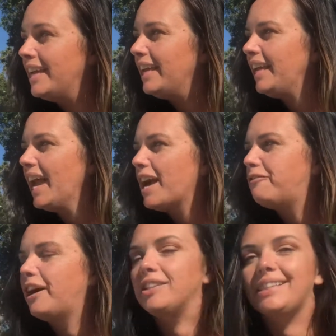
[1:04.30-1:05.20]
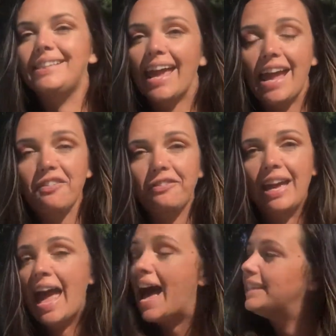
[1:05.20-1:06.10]
He had felt safe
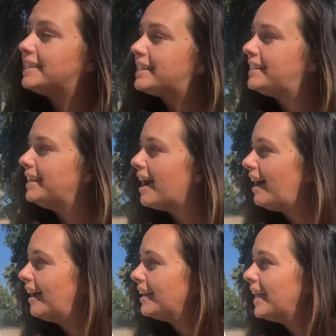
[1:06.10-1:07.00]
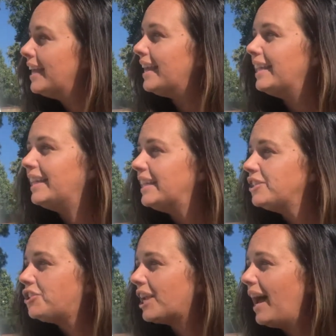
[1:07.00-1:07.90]
and snug in his
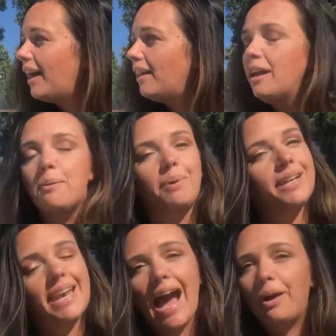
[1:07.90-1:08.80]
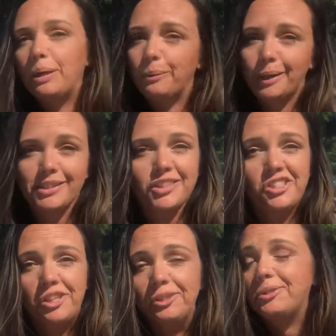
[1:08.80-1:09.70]
shell, but now it was
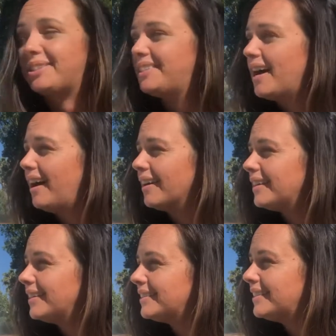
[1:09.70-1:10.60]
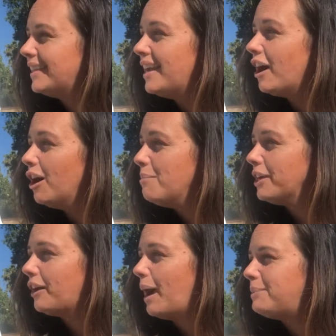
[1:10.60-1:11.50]
too snug. Hermit
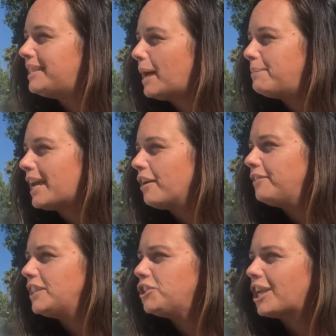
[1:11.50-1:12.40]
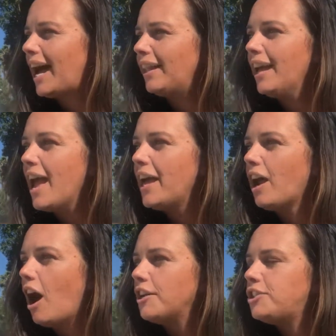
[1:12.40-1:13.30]
Crab stepped out of the shell and
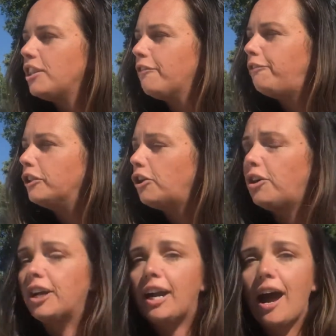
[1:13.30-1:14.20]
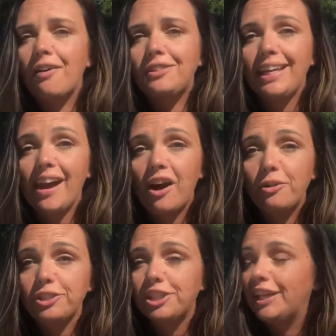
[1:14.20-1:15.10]
onto the floor of the
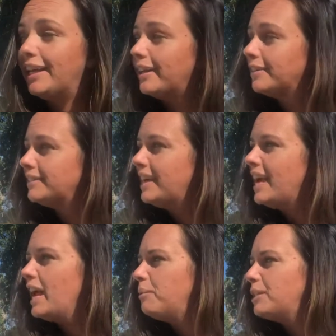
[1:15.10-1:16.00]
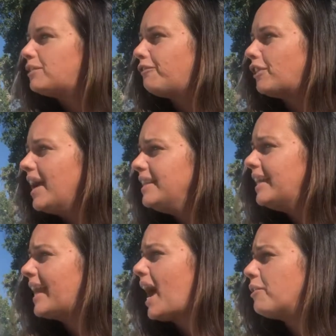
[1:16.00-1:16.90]
ocean. It was
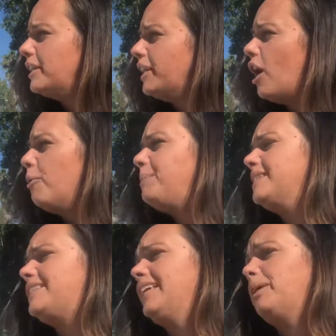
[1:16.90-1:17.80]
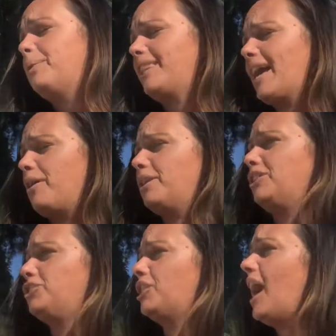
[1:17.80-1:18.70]
frightening out in the open sea without a
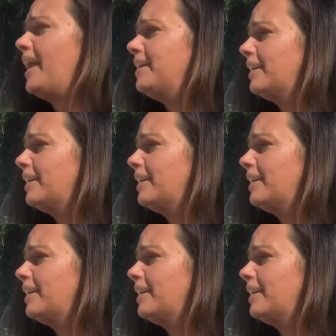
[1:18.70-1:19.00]
shell